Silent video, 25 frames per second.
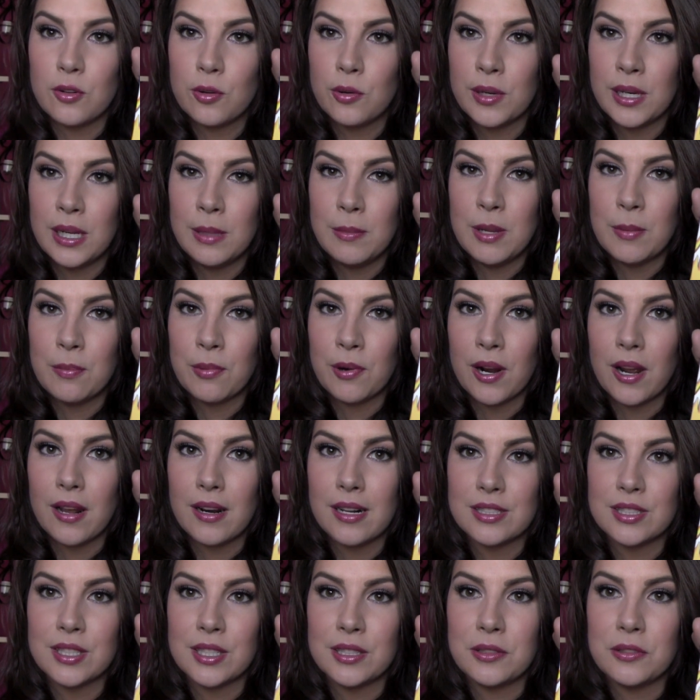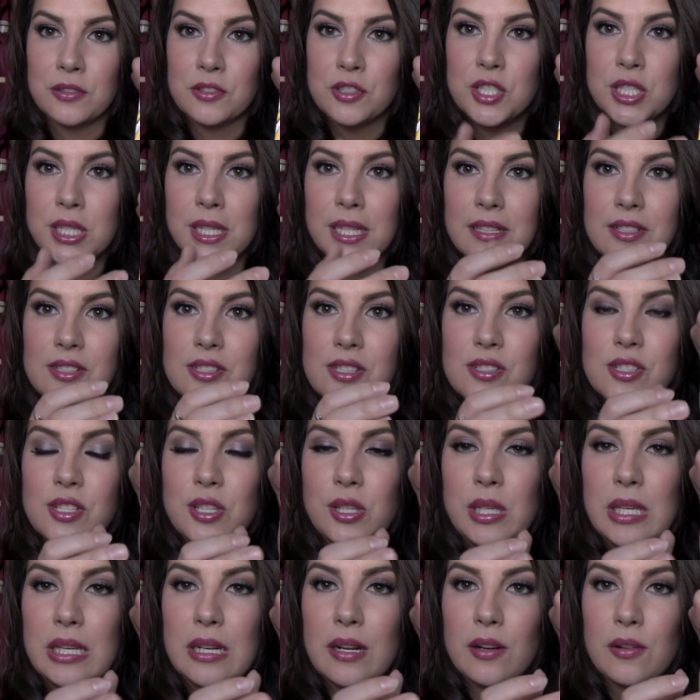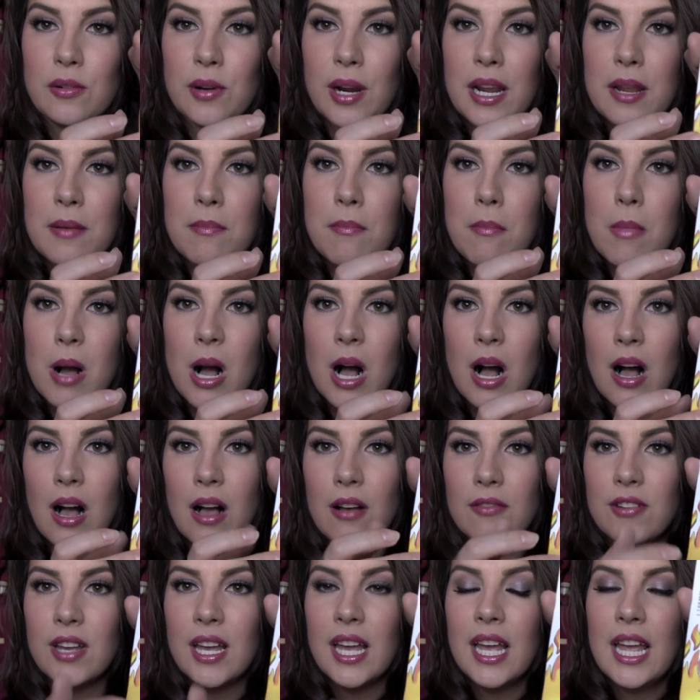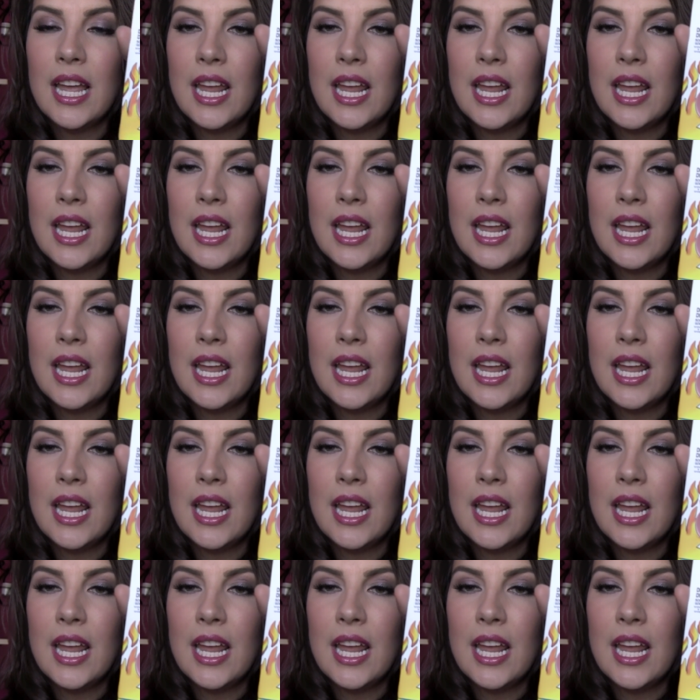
creamy product on your cheeks. So you get a great mauve,